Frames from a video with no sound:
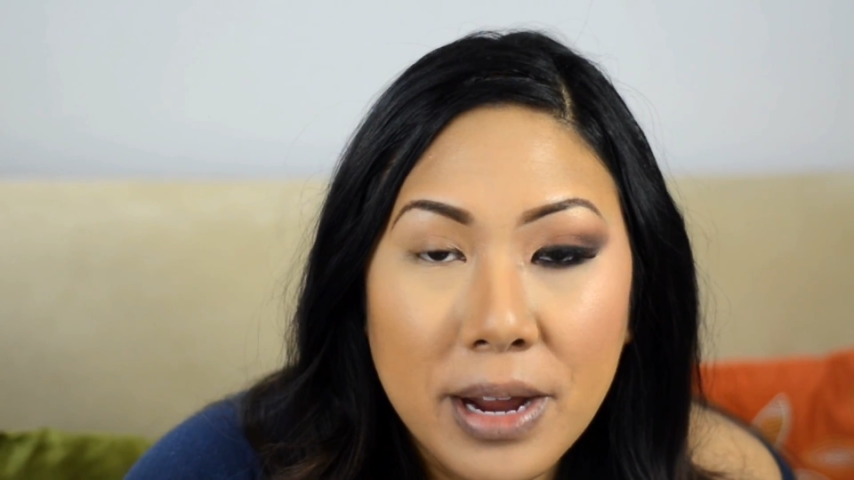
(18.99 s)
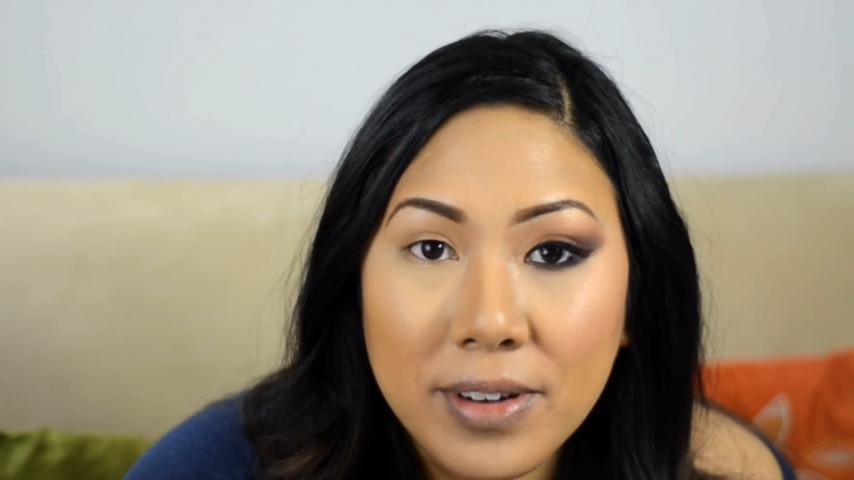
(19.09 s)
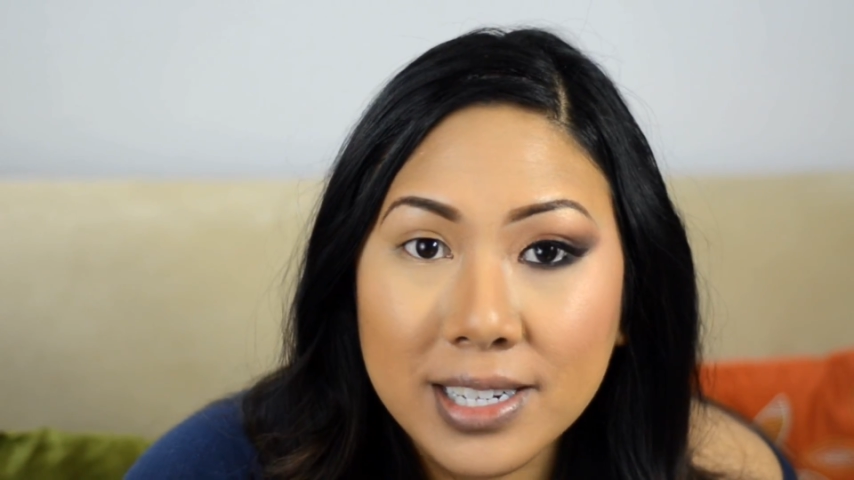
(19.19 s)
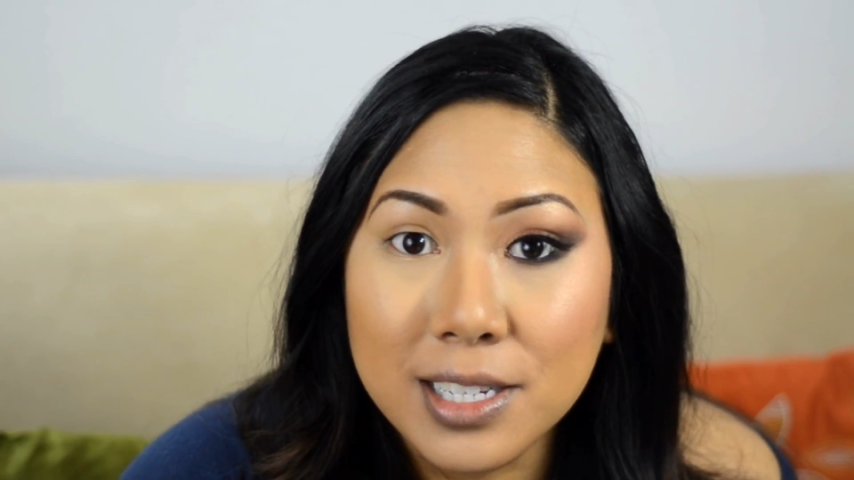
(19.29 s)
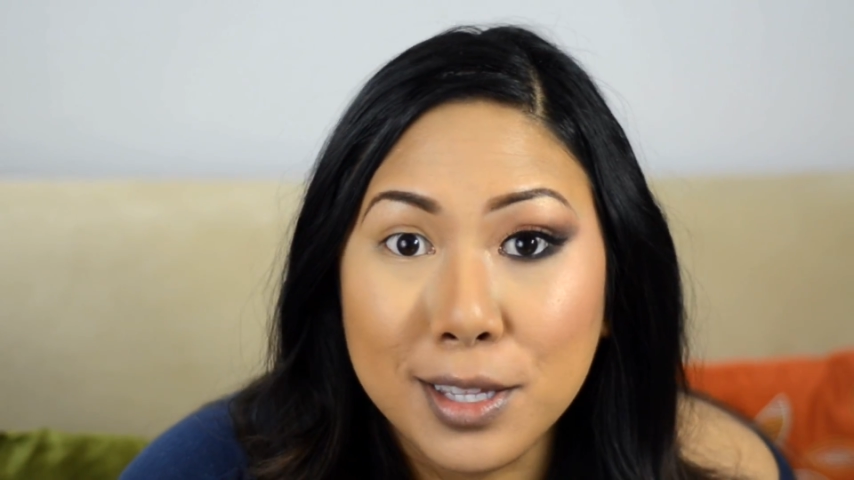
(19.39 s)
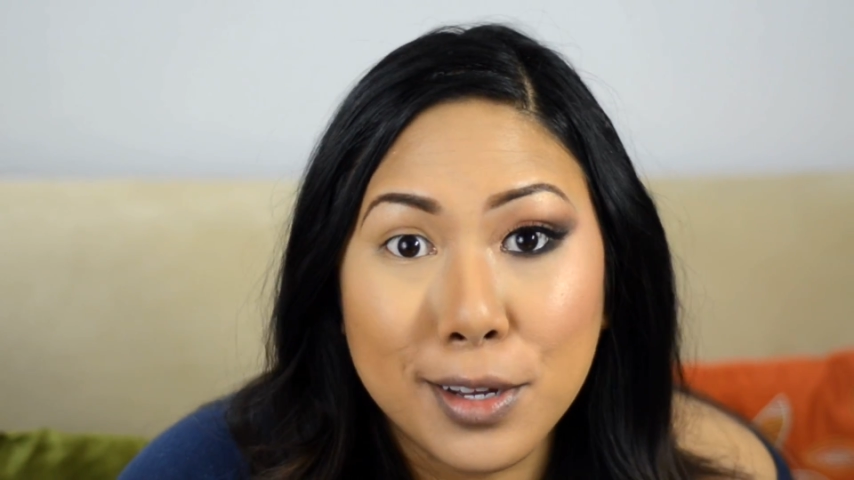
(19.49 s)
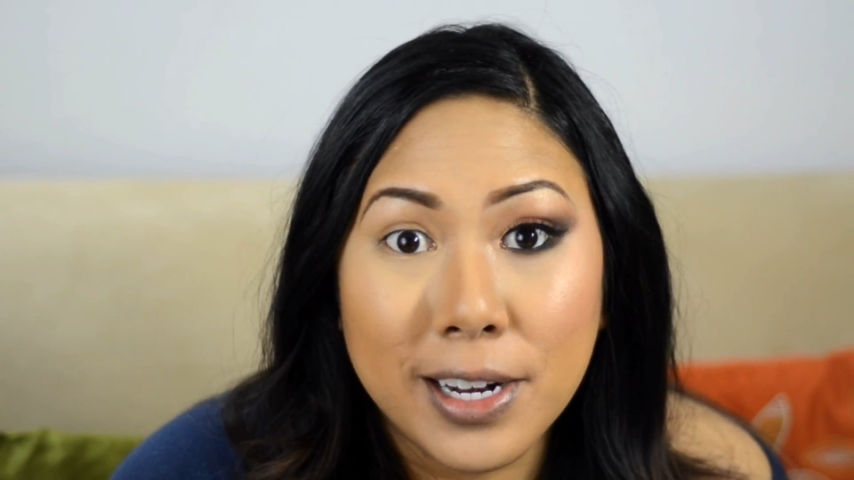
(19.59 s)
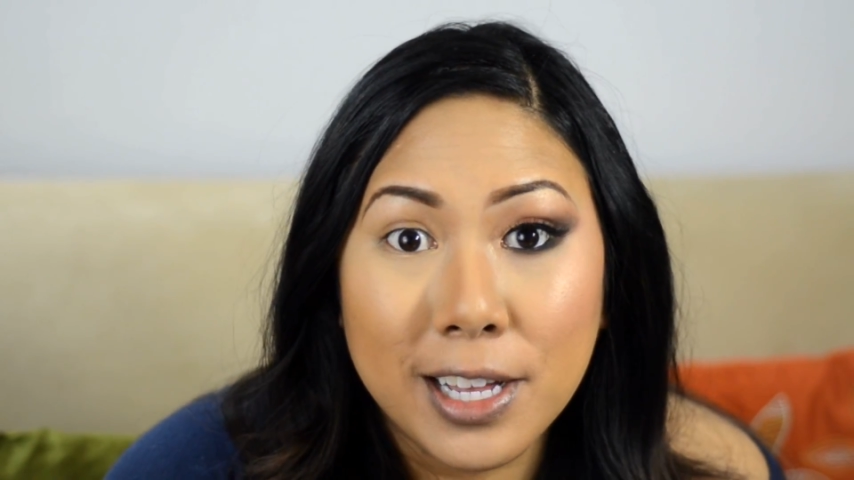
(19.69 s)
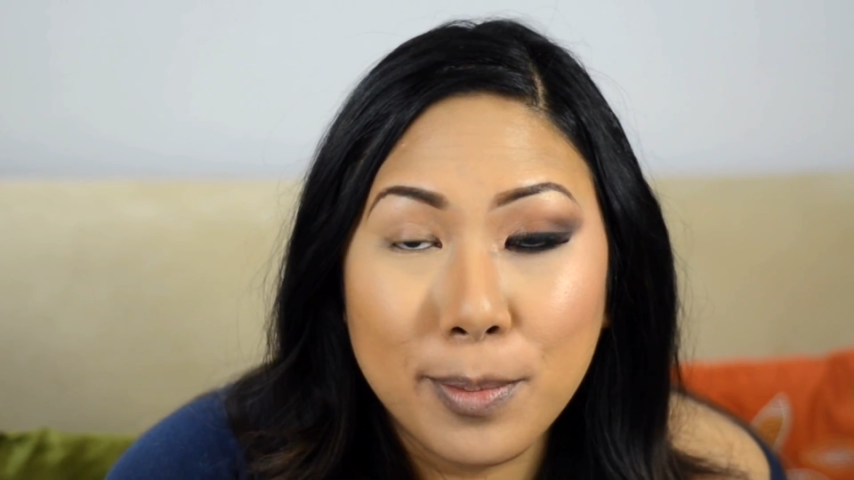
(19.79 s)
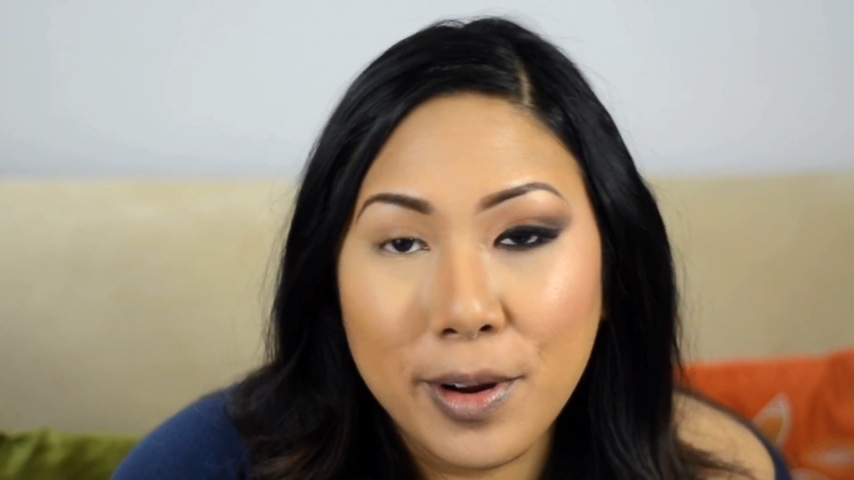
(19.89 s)
friend's
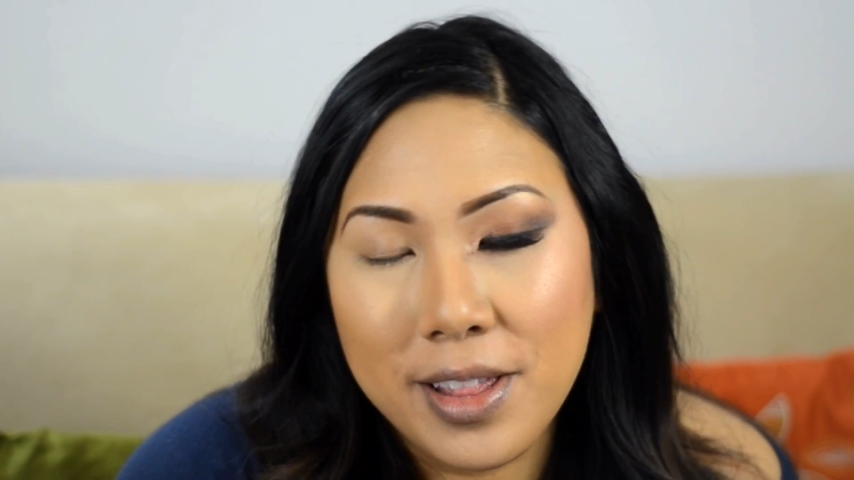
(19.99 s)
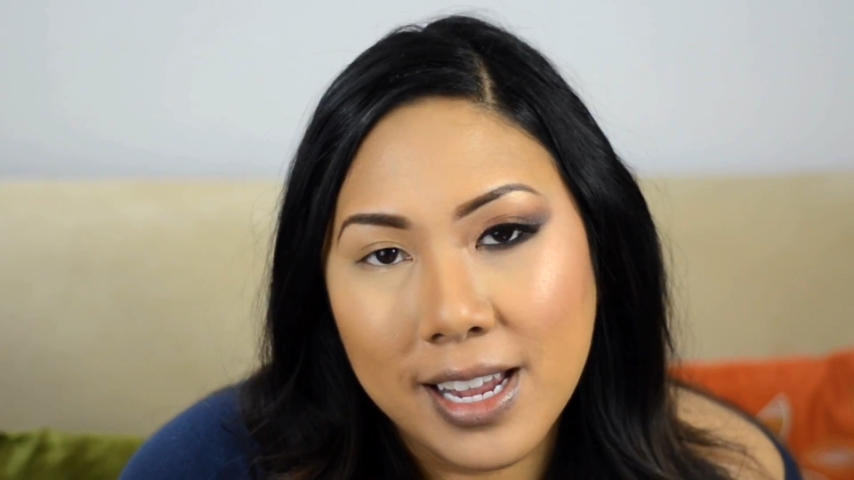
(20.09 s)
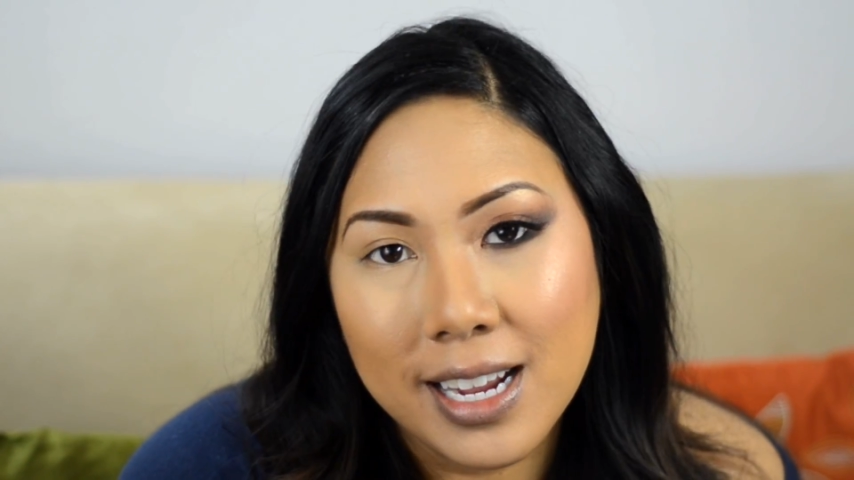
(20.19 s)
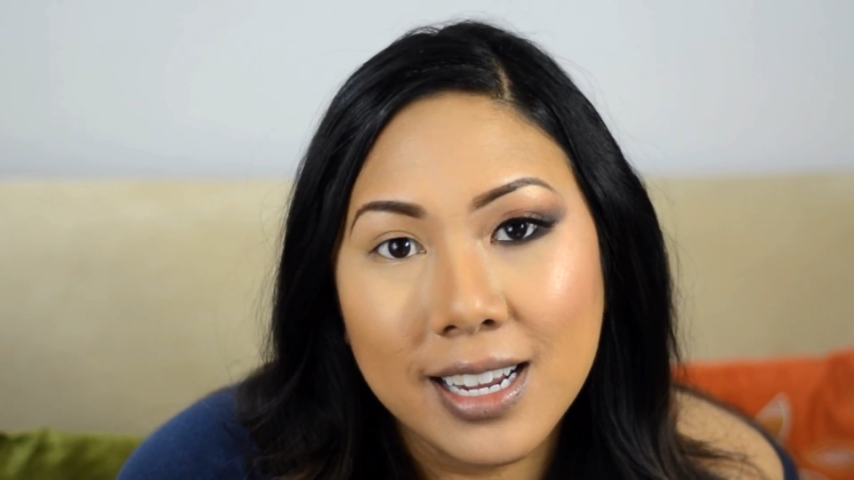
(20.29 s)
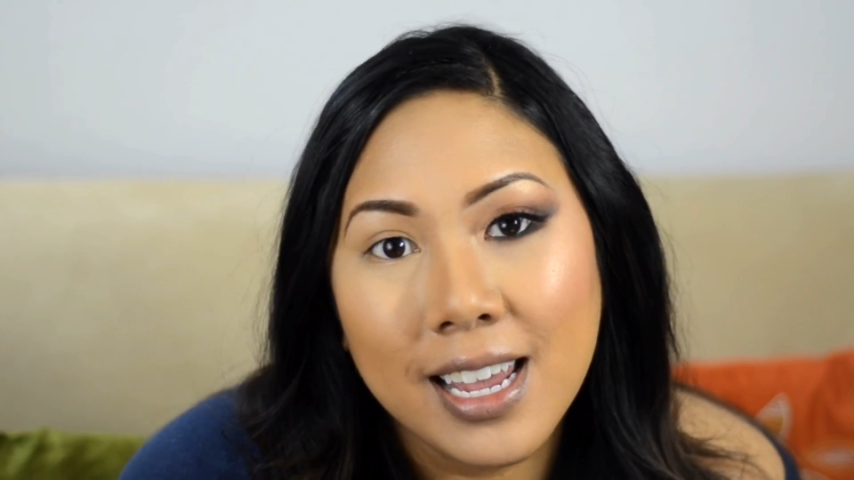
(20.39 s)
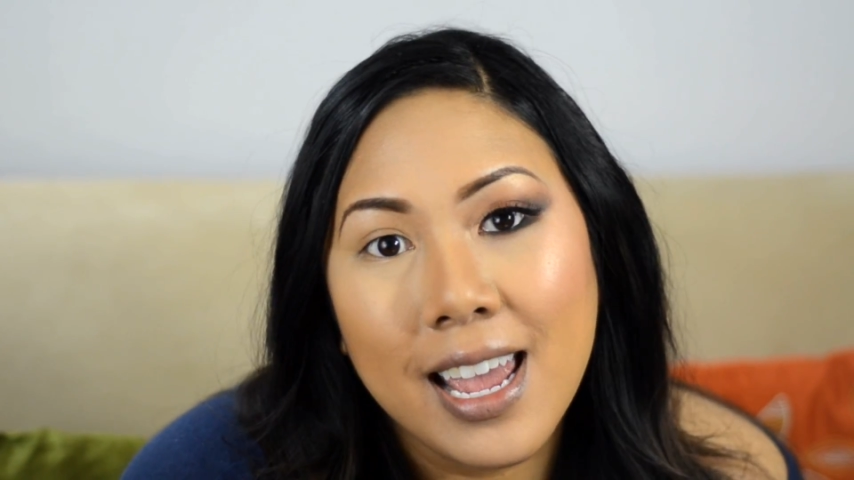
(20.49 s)
30th birthday